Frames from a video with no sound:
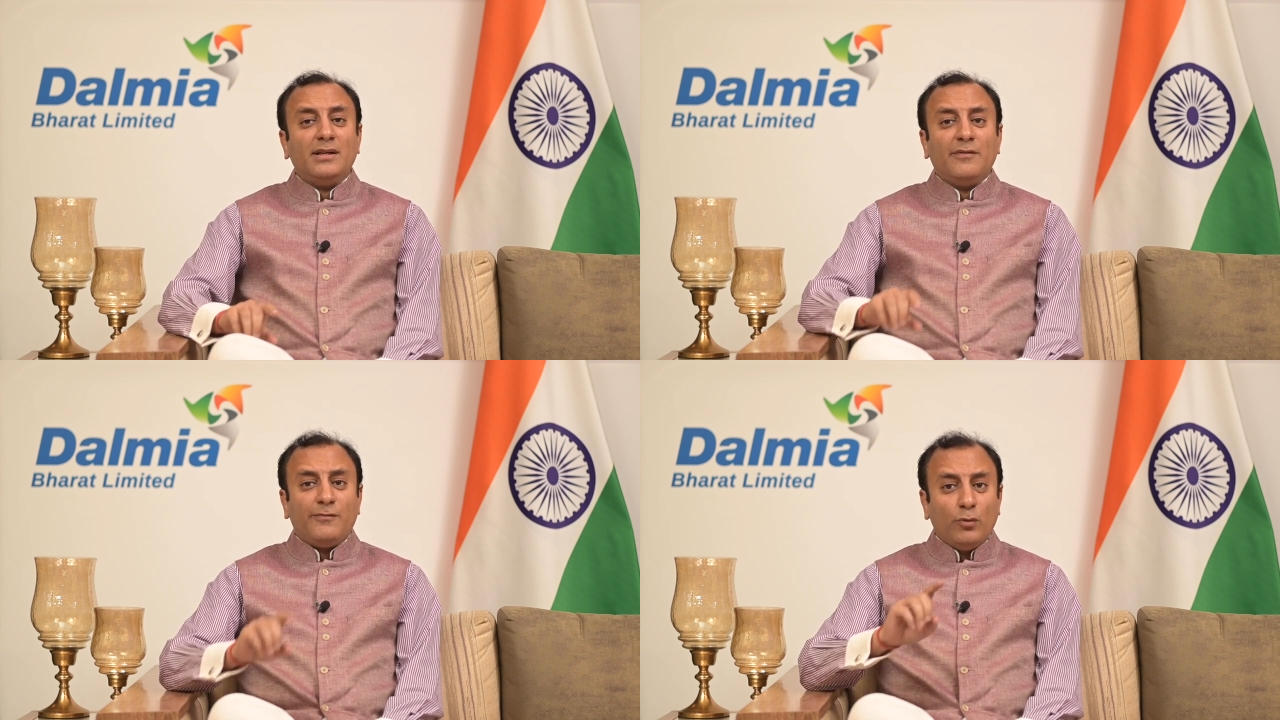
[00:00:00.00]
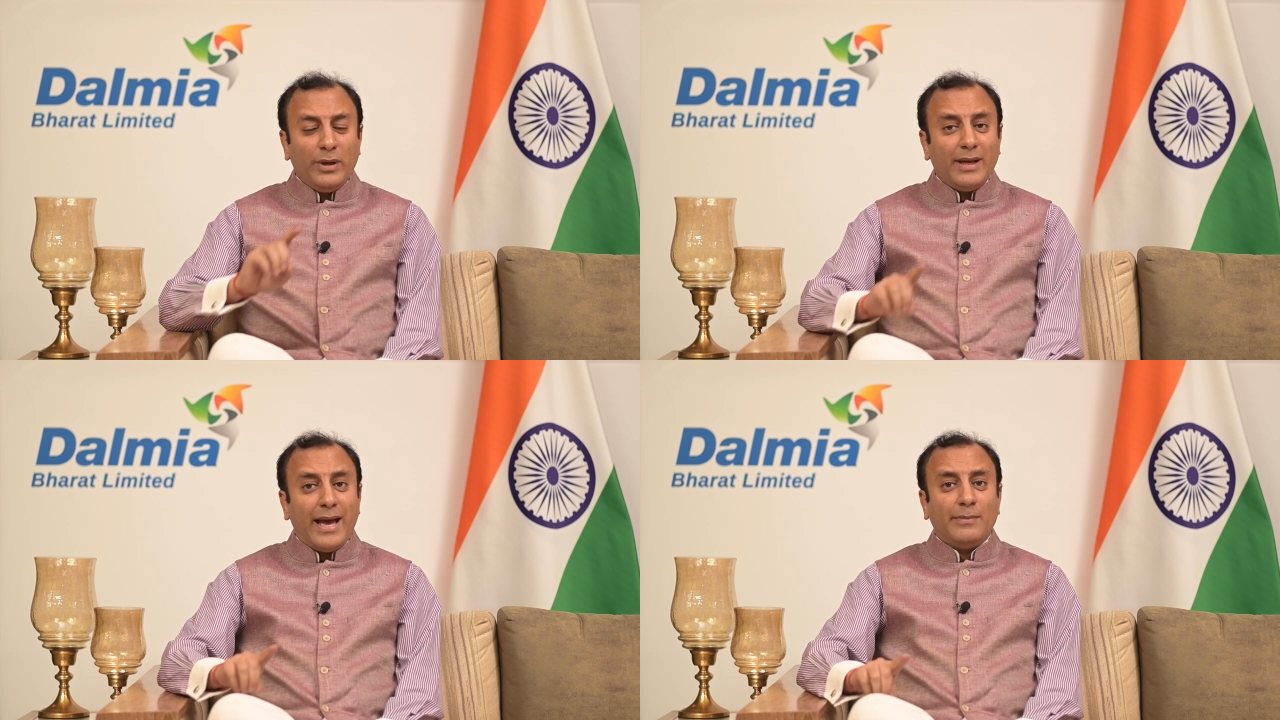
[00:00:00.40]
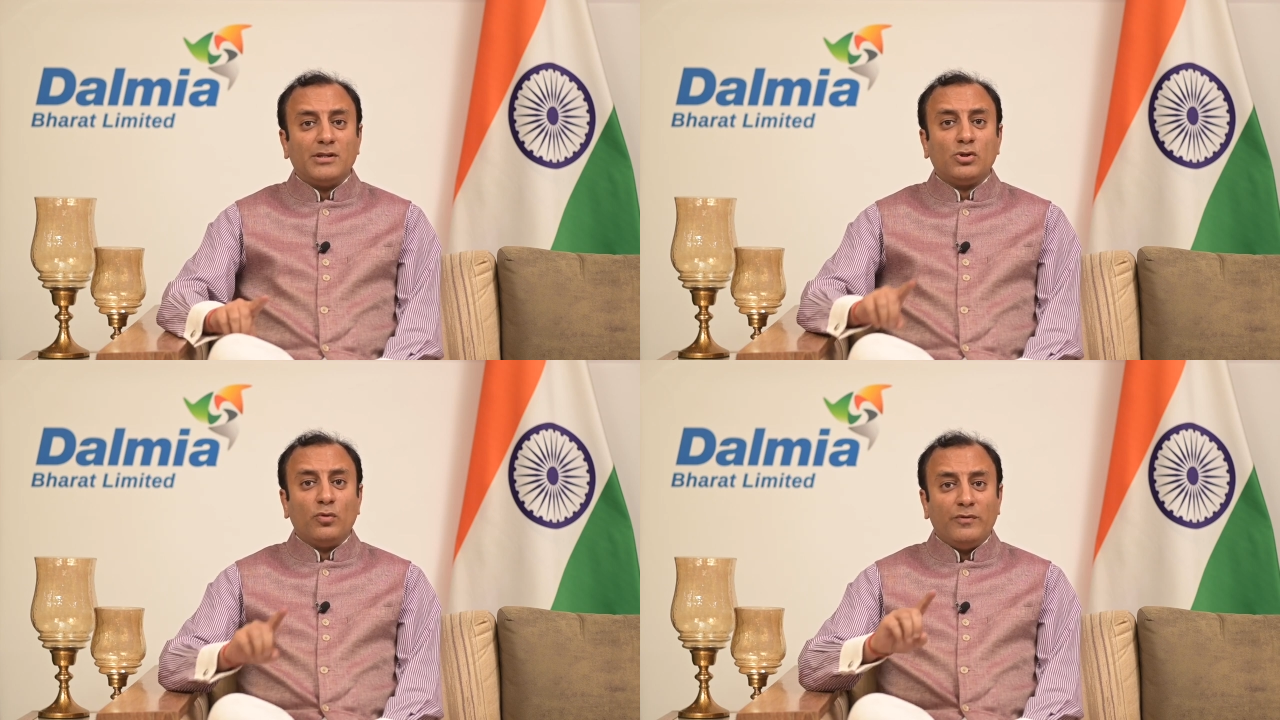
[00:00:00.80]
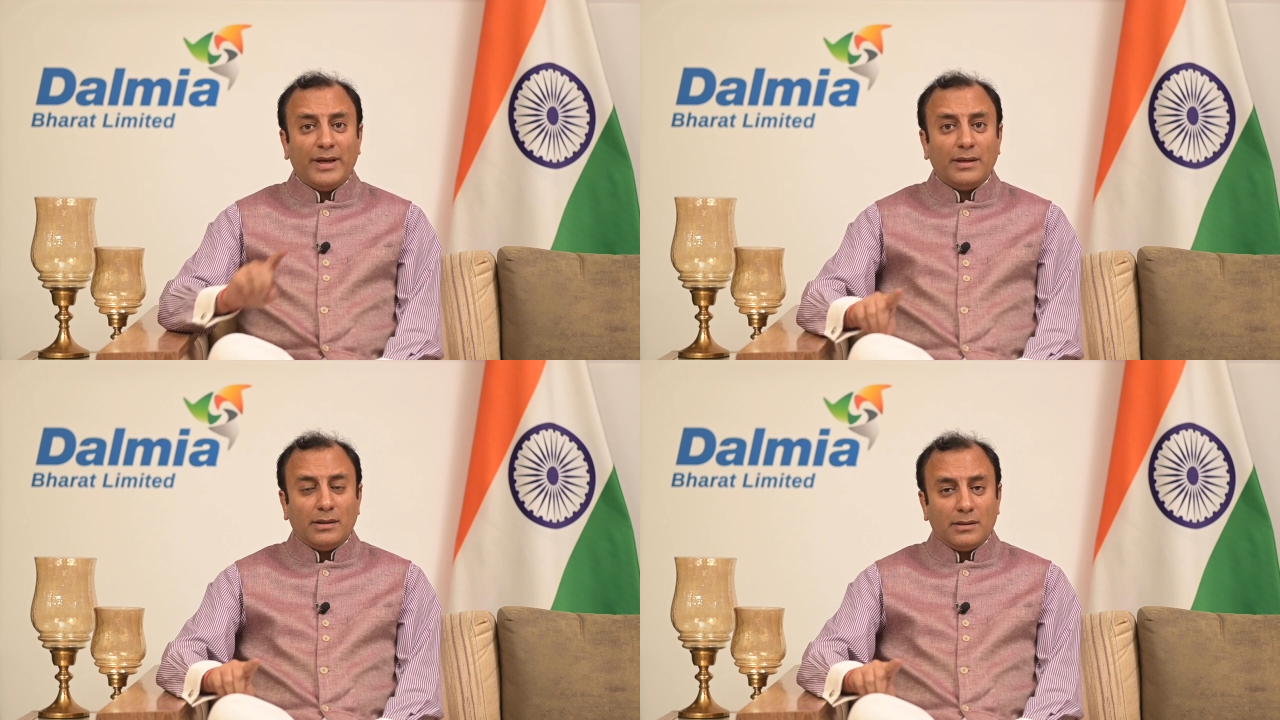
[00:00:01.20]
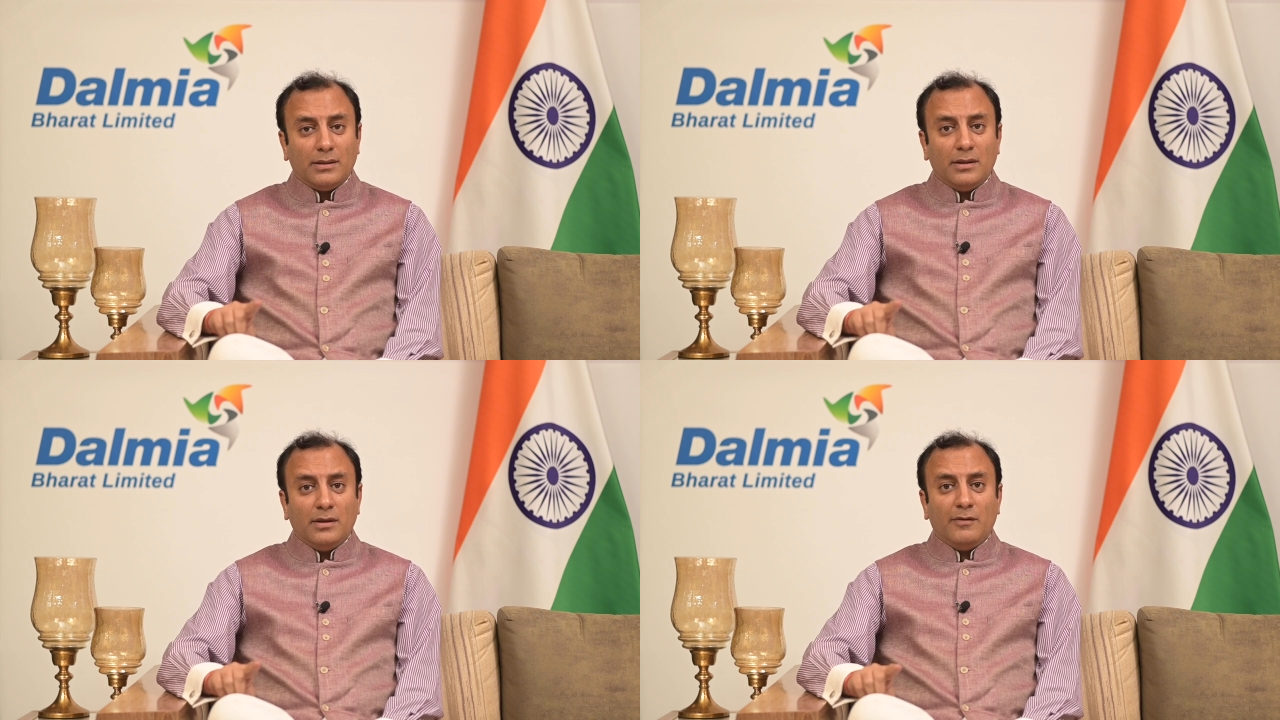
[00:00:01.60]
their fooding habits to vegan
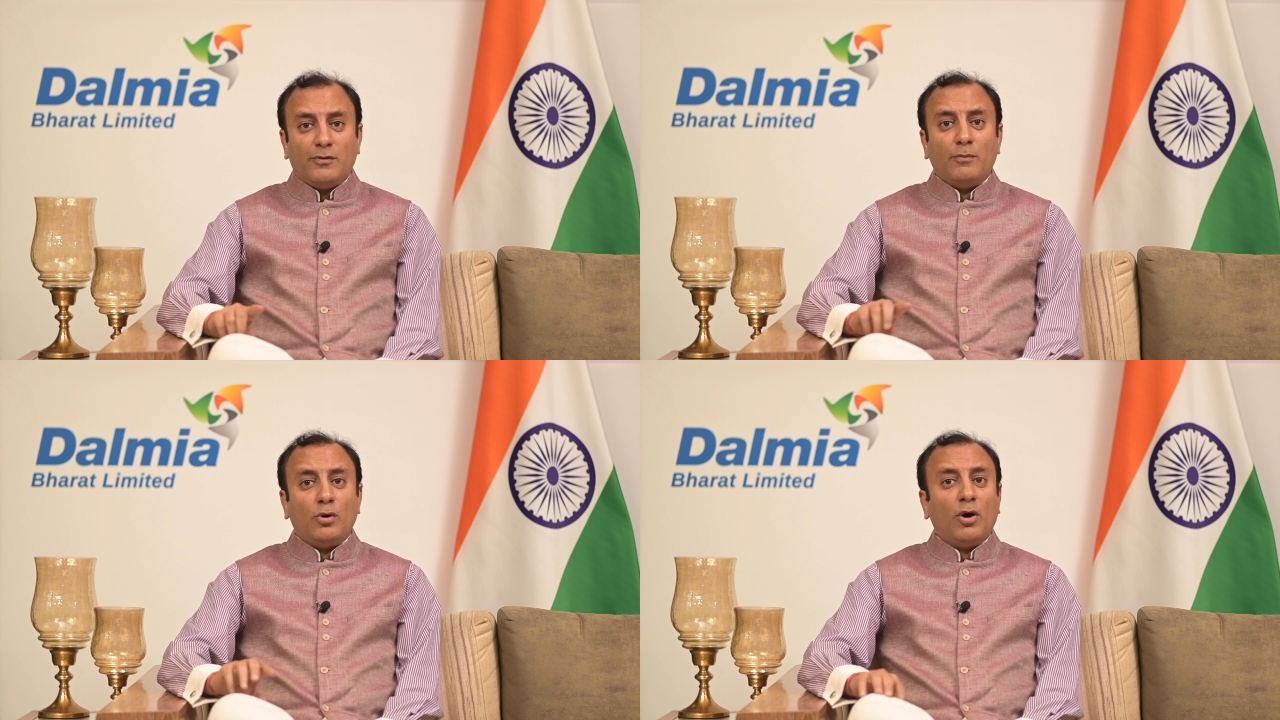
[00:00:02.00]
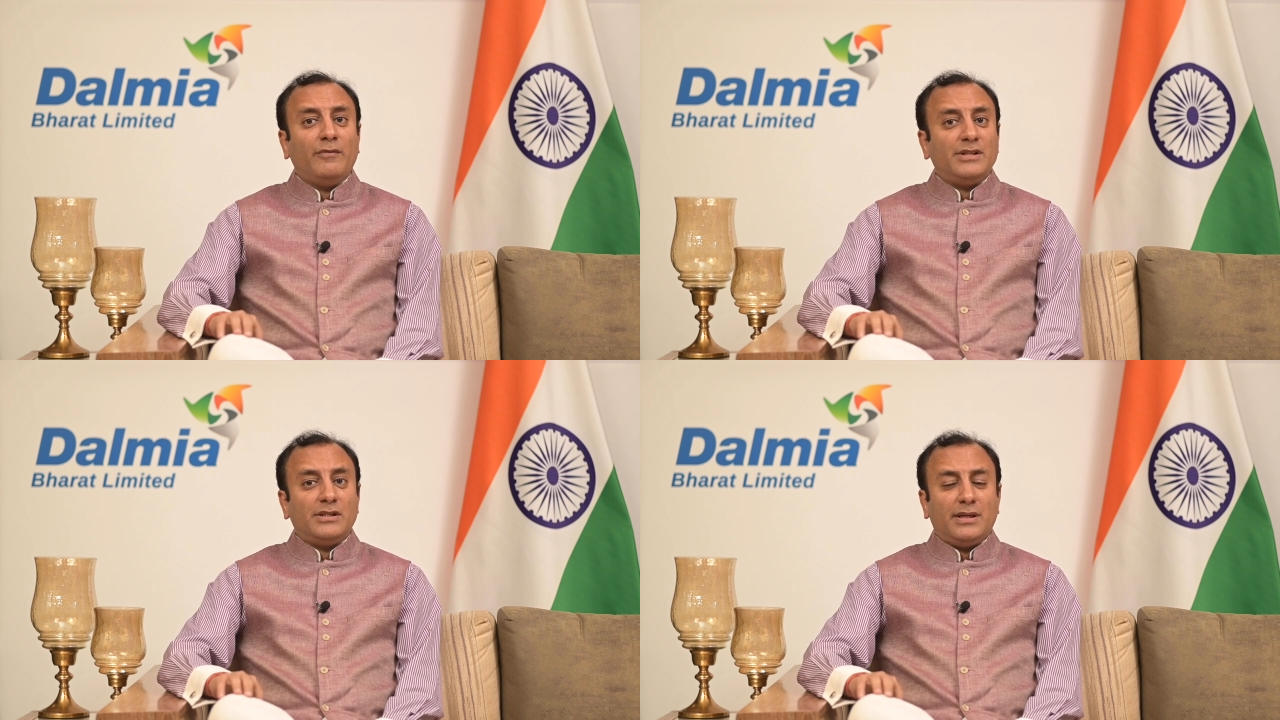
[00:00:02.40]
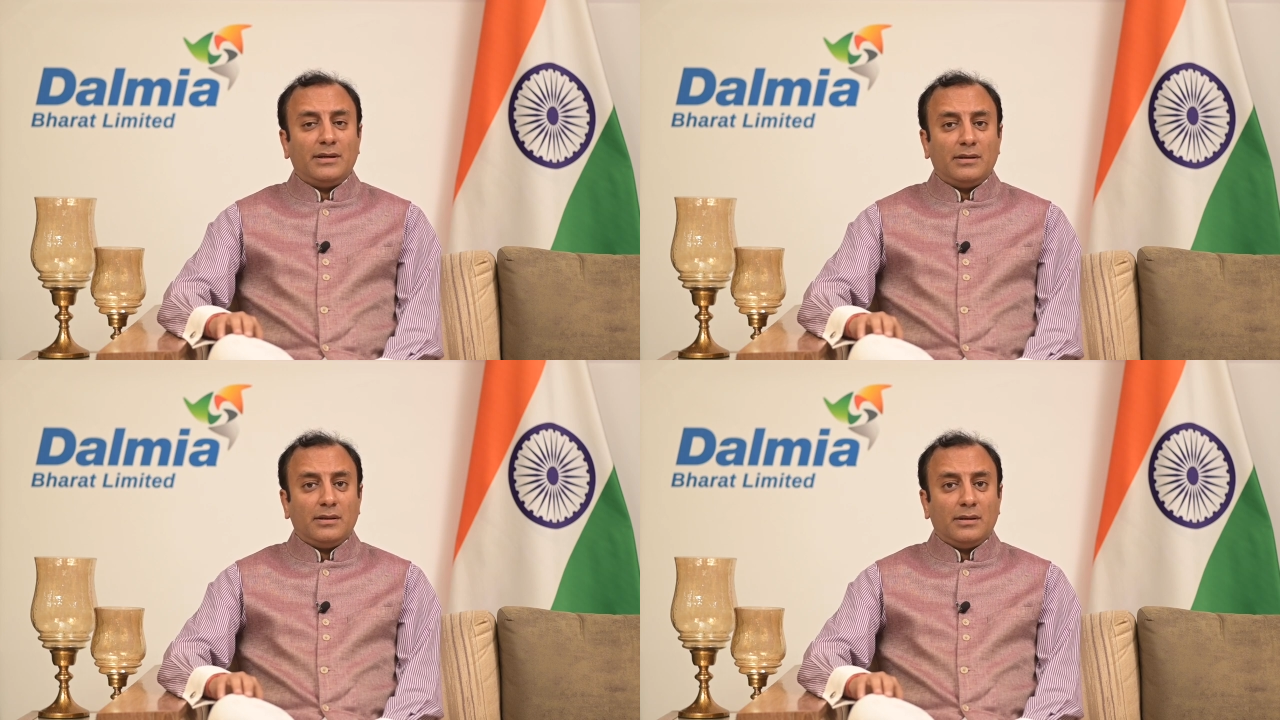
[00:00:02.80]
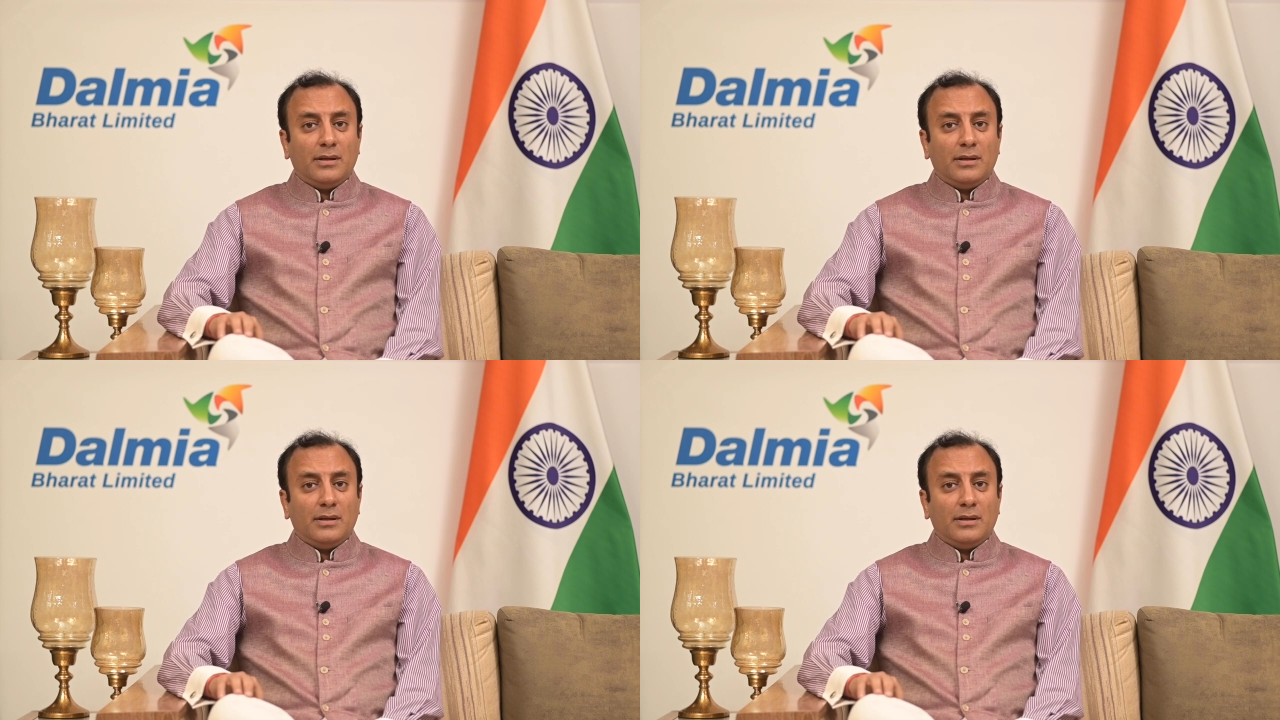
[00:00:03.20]
from non-vegetarian,